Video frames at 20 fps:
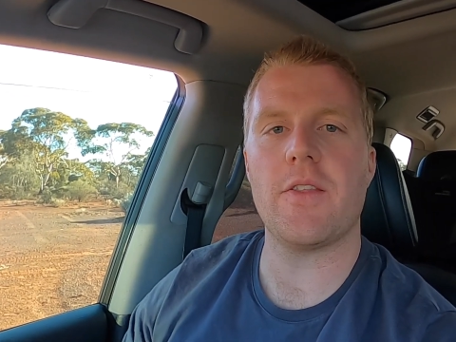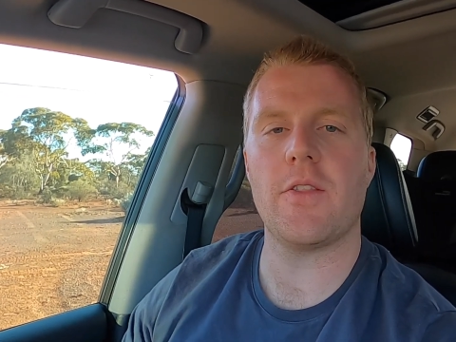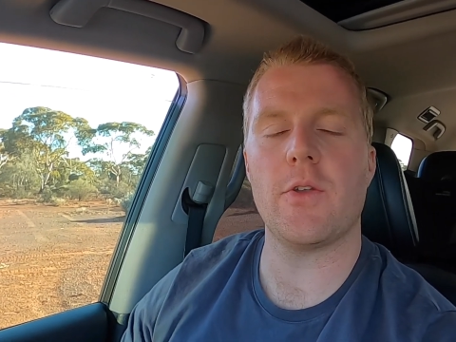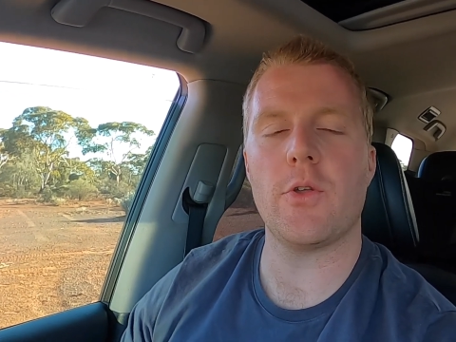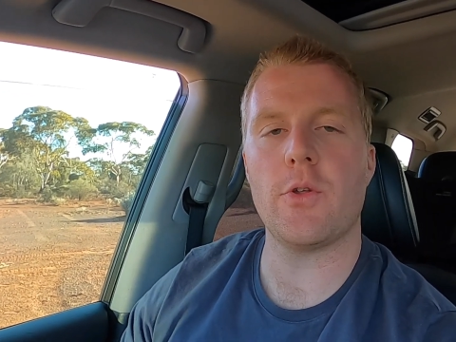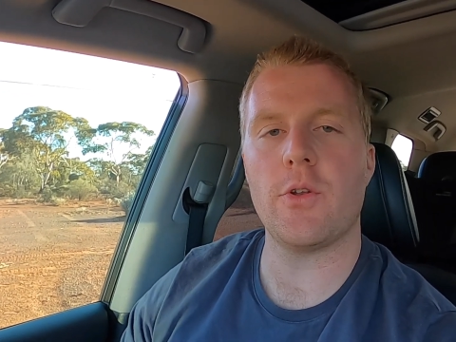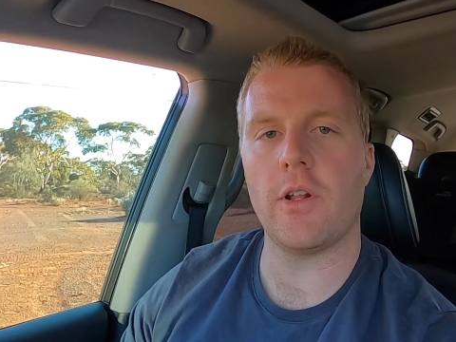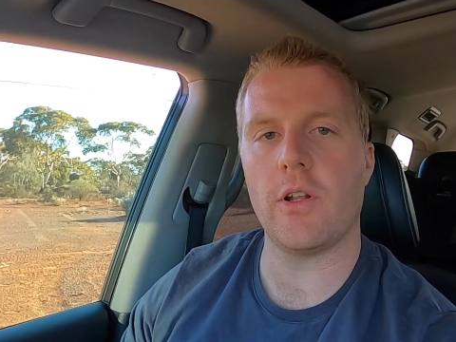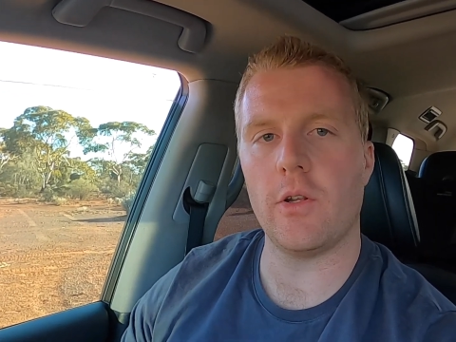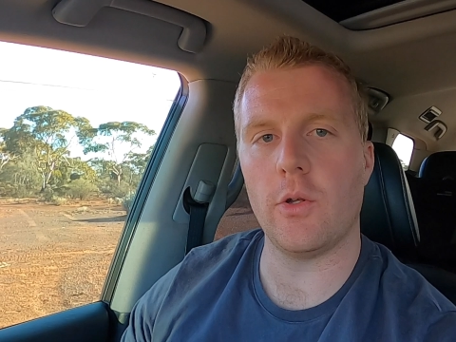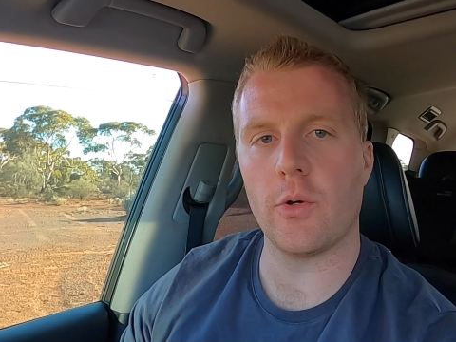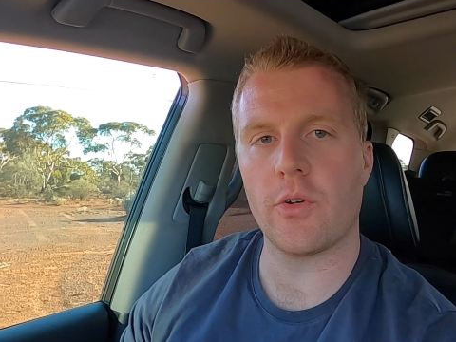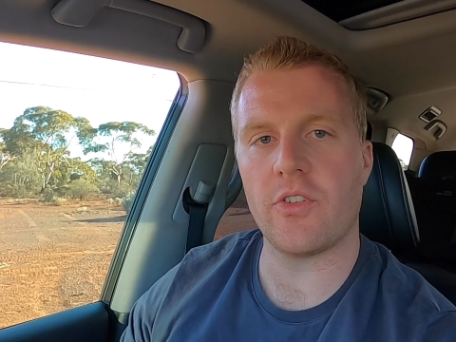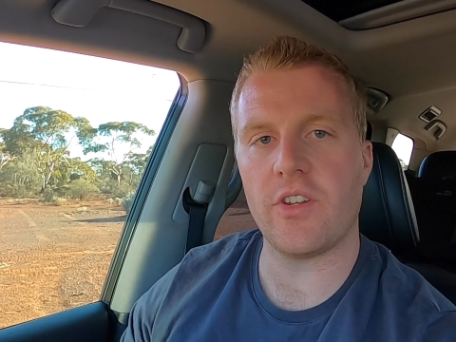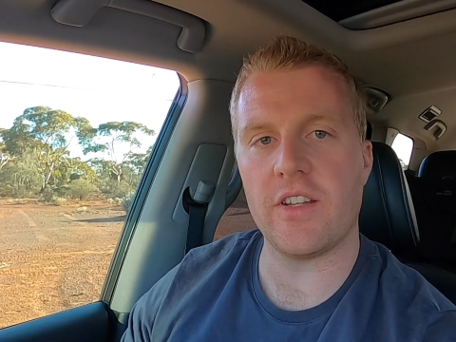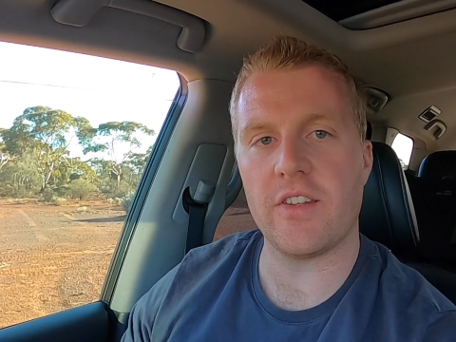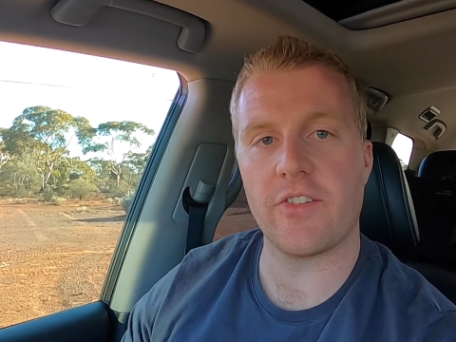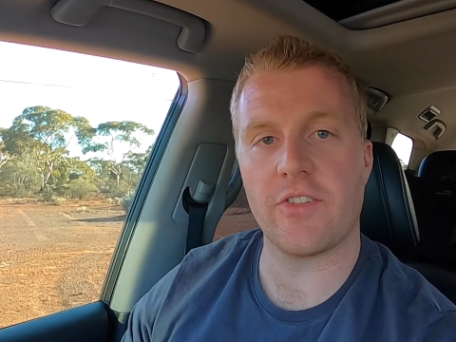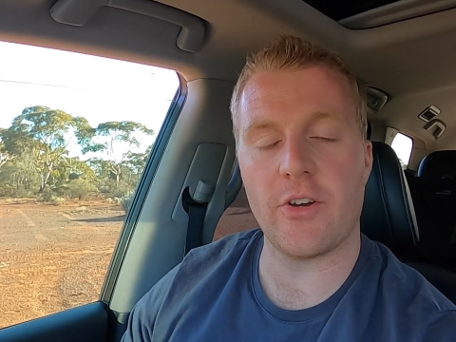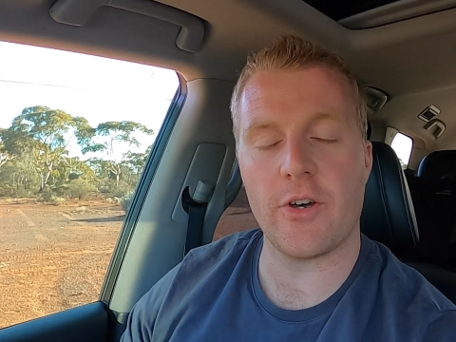the unit looks
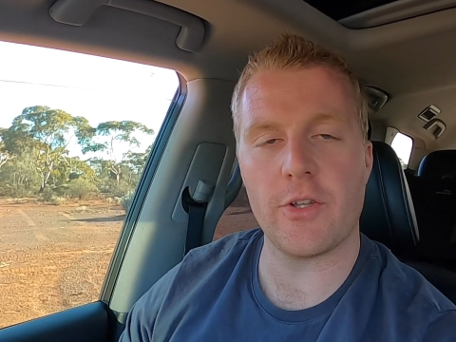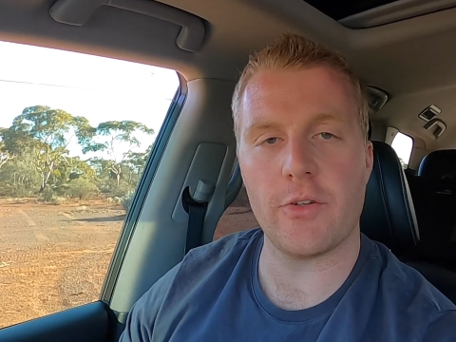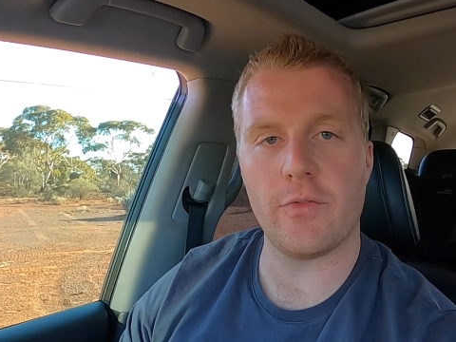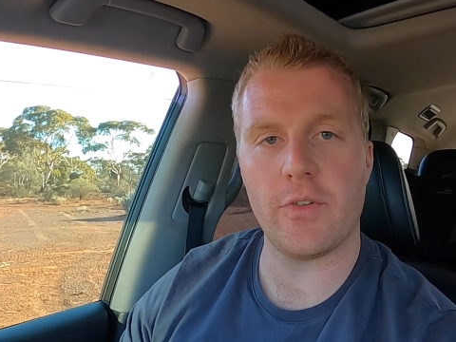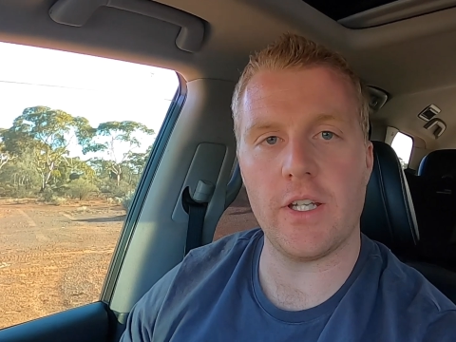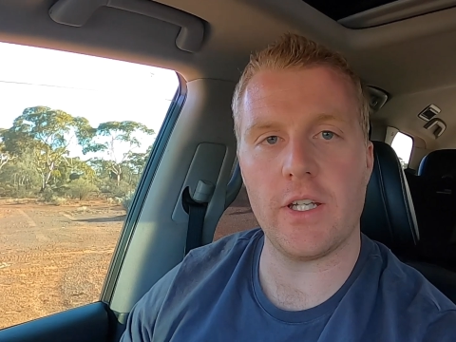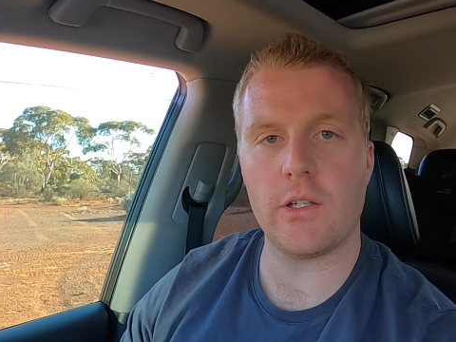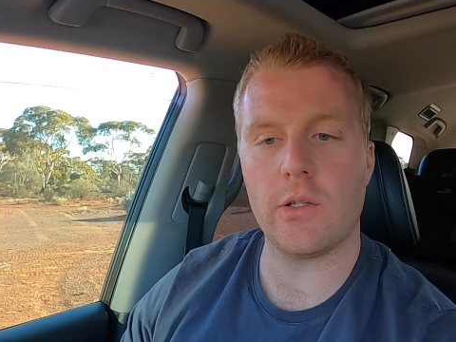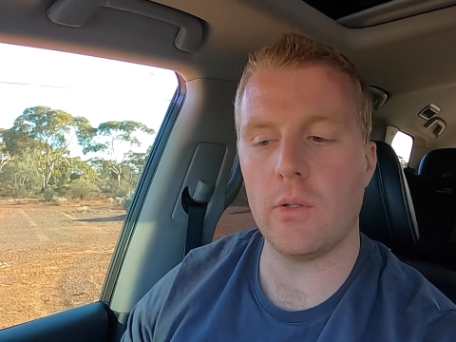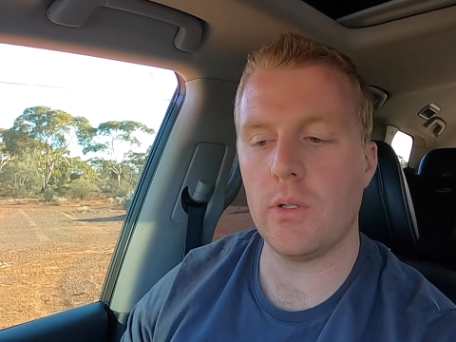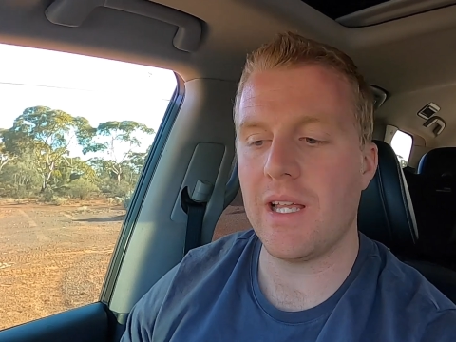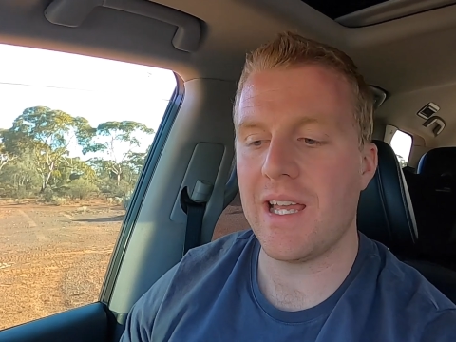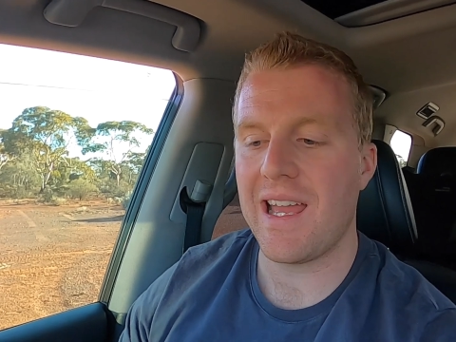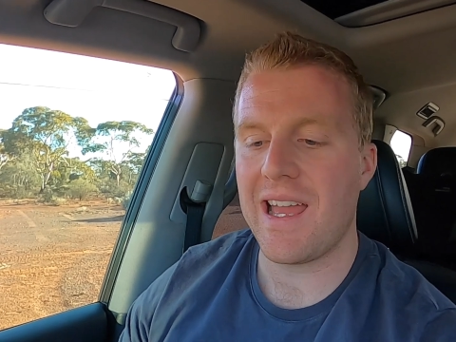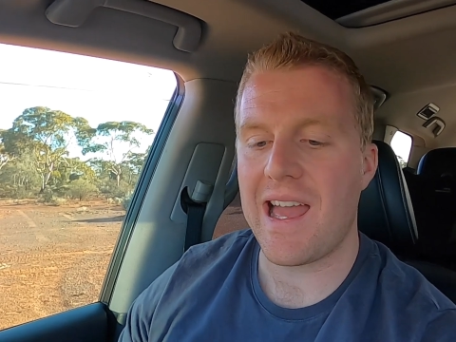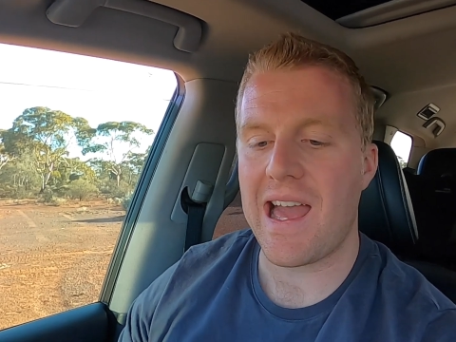inside the vehicle,